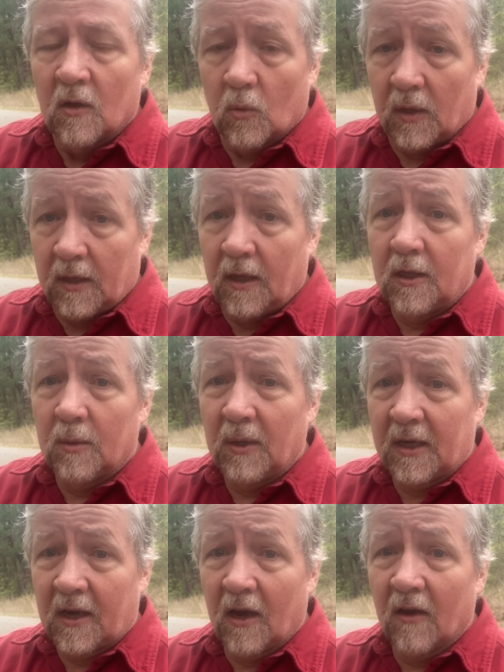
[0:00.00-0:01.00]
We need to
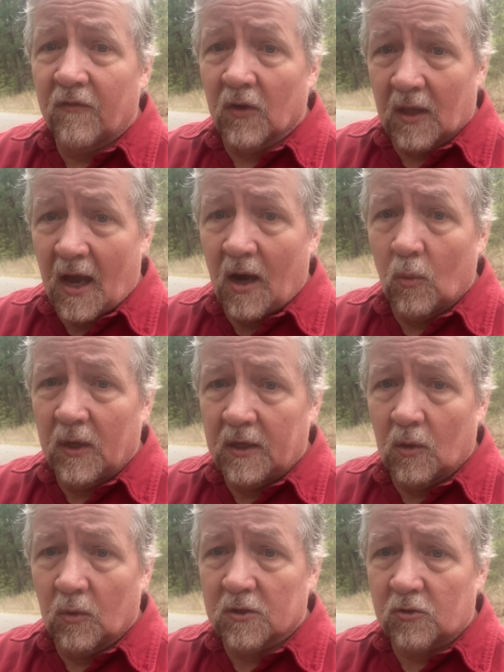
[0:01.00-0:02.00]
be careful how we
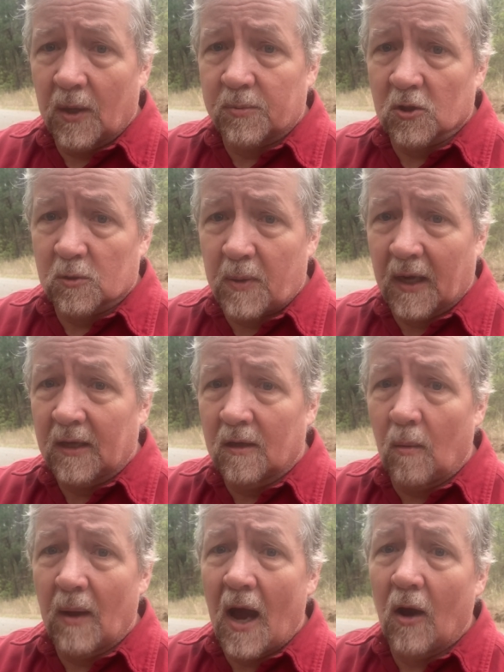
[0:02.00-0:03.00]
deal with scriptures. Picking
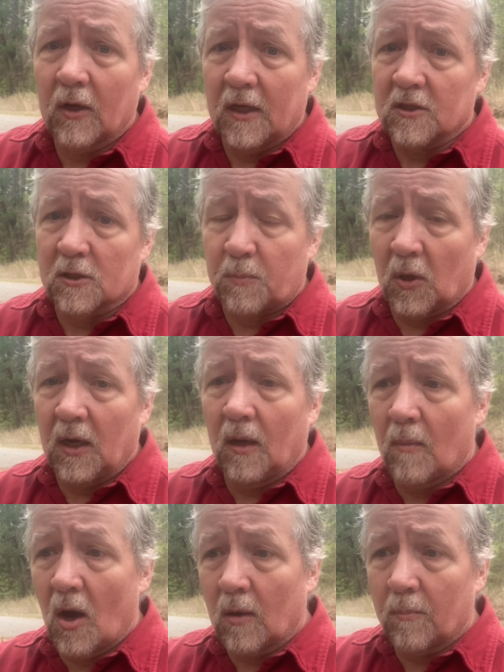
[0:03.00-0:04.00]
them out and just putting
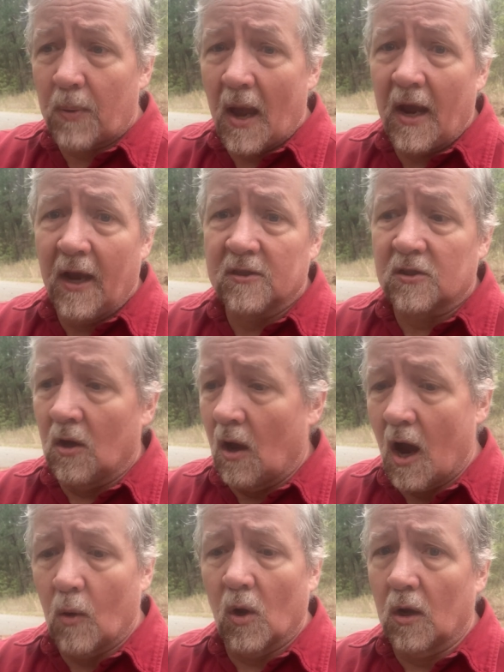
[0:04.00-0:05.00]
them on a page.
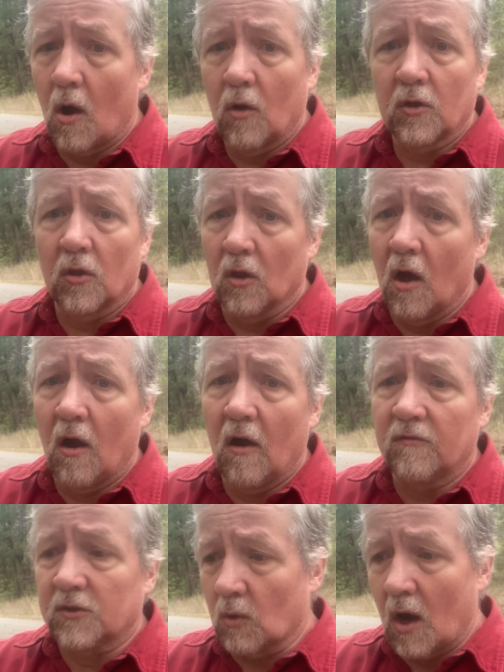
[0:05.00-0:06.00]
I want all the
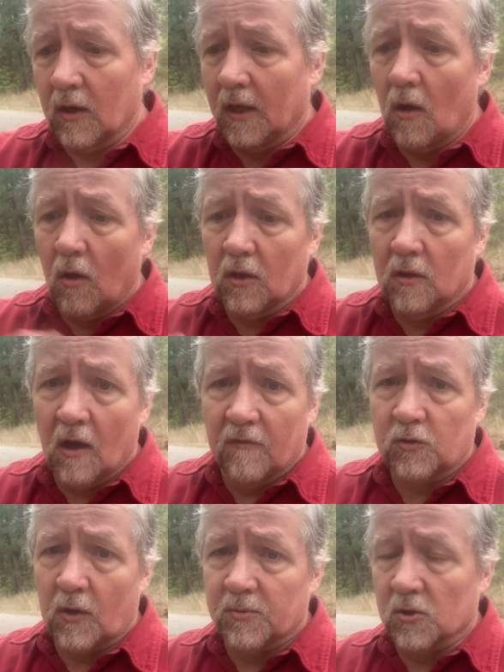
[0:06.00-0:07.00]
love, so I'll get all the love
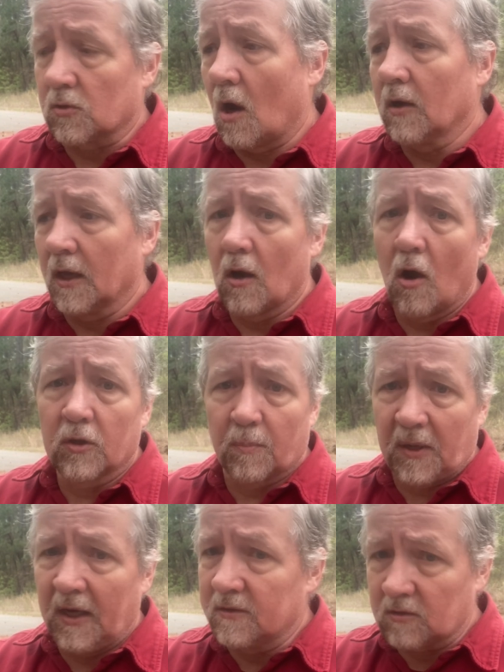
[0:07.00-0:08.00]
scriptures. I'll get all the
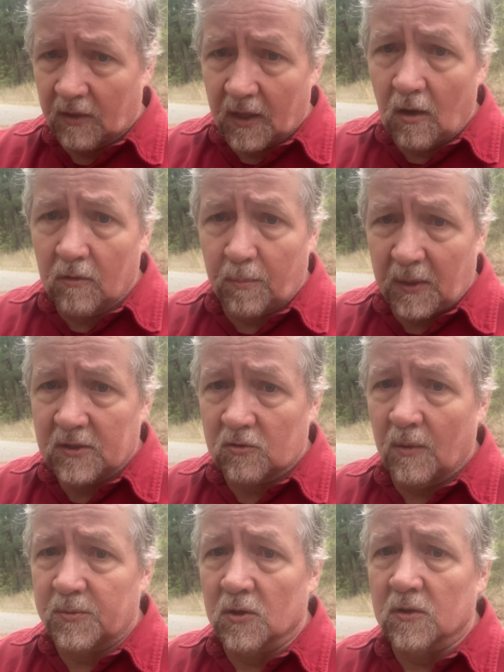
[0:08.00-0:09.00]
peace, I'll get all the peace
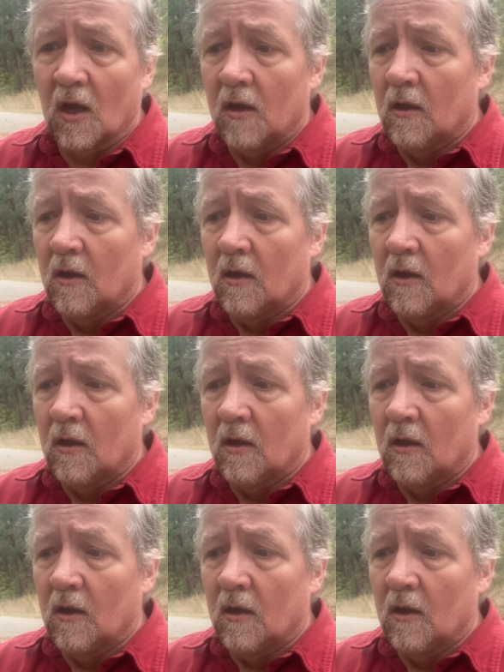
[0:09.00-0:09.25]
scriptures.